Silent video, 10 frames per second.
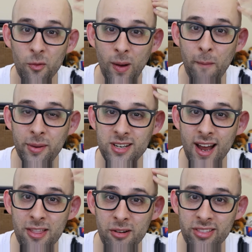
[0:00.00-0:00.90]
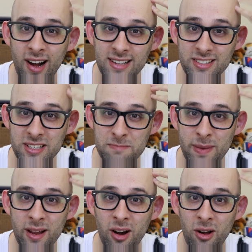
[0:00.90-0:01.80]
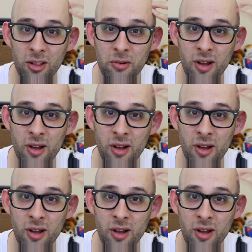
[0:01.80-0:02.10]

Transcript: well put together thoughts in his big hollow